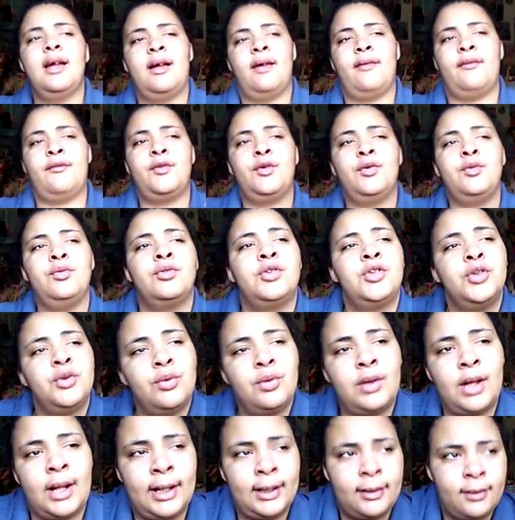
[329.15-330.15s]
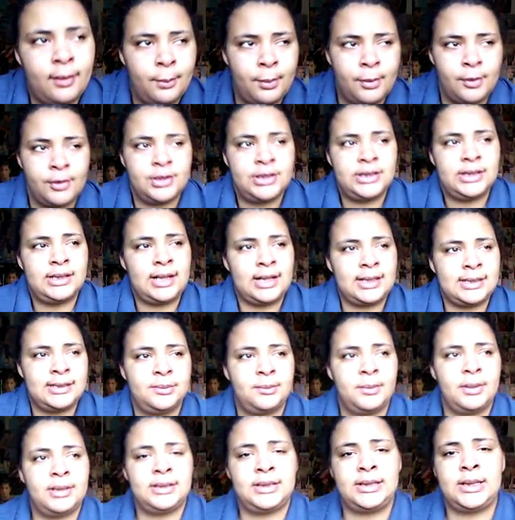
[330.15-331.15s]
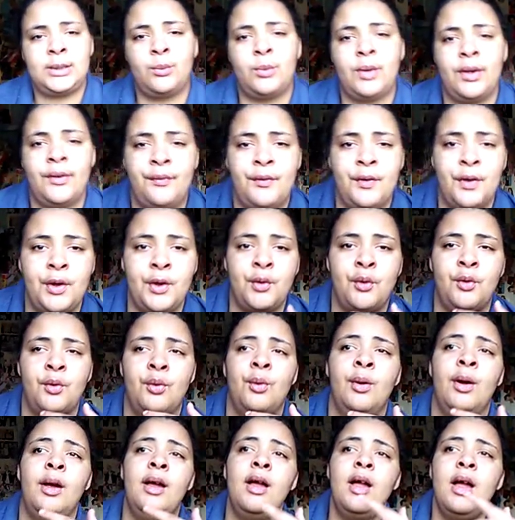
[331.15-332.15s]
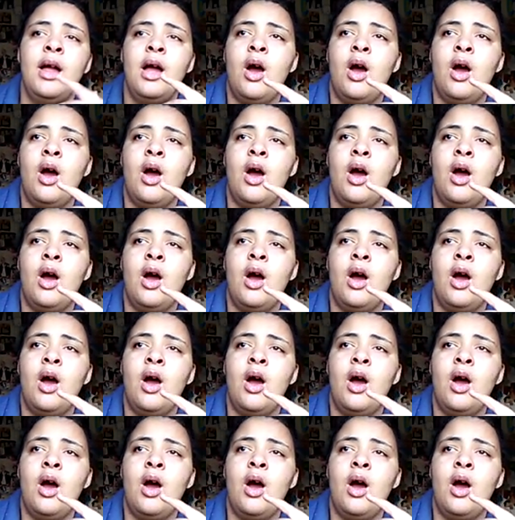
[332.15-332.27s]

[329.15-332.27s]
If you do like the person that's messing with you